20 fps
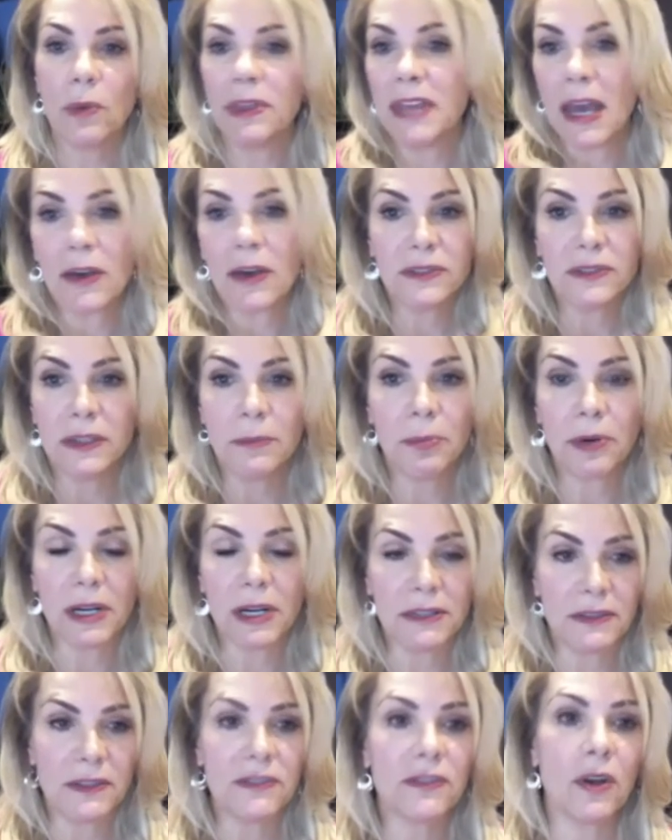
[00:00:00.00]
with housing
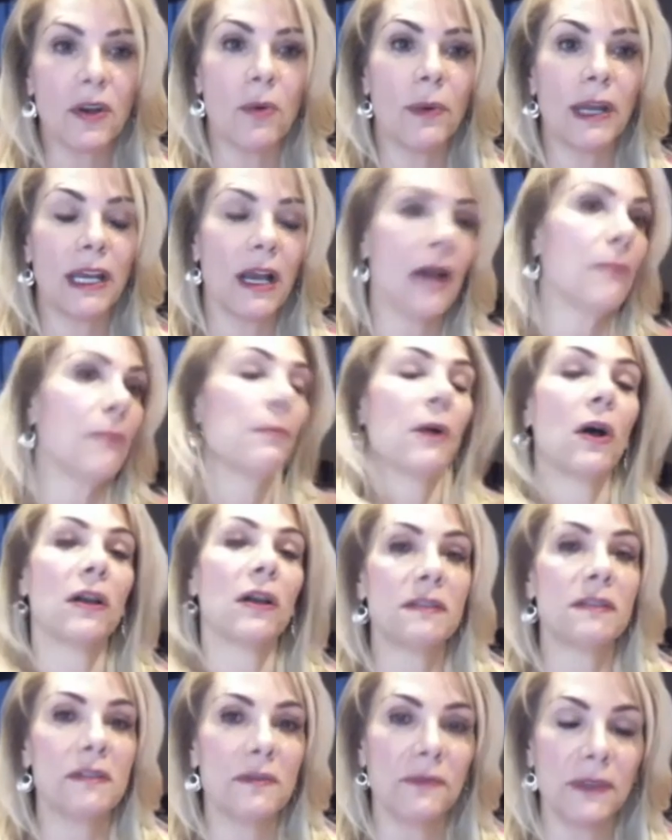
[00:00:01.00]
prices going up,
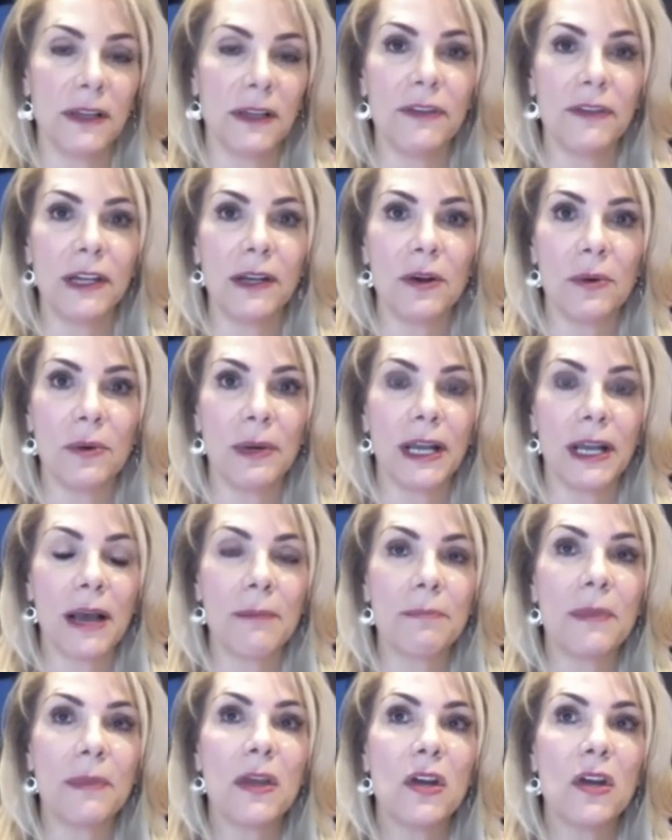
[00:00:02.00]
cost of living going up.